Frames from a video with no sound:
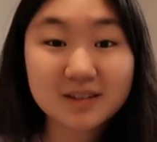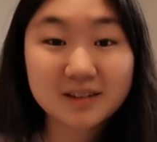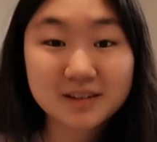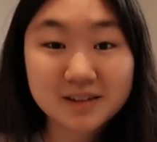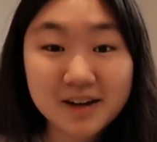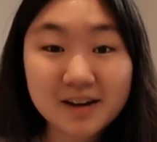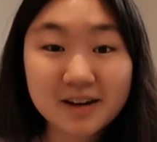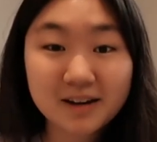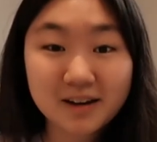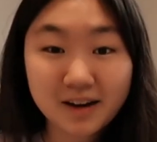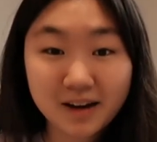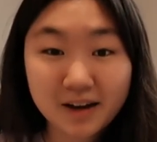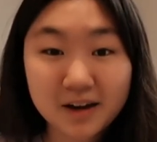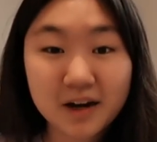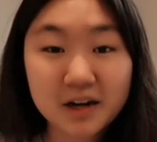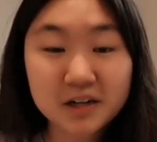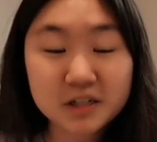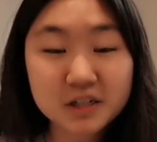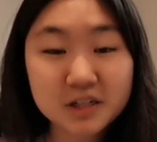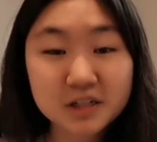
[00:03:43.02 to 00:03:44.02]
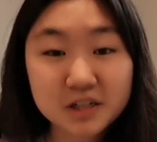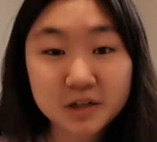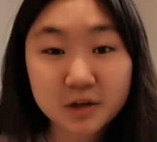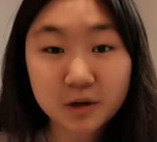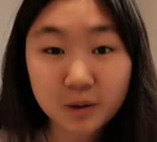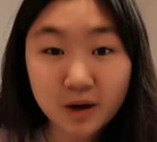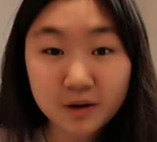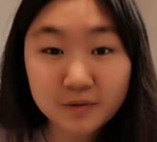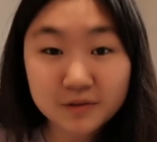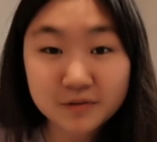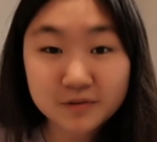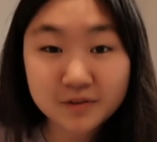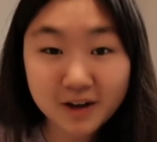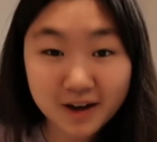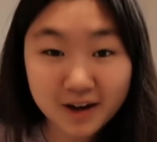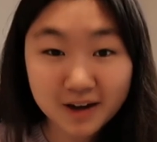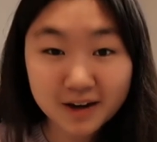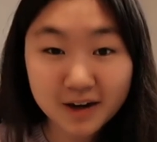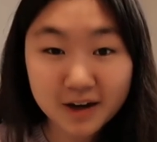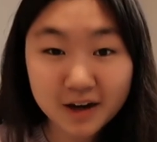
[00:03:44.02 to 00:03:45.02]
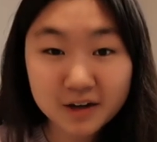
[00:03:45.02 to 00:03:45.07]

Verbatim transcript: Yeah, and actually to go off of that,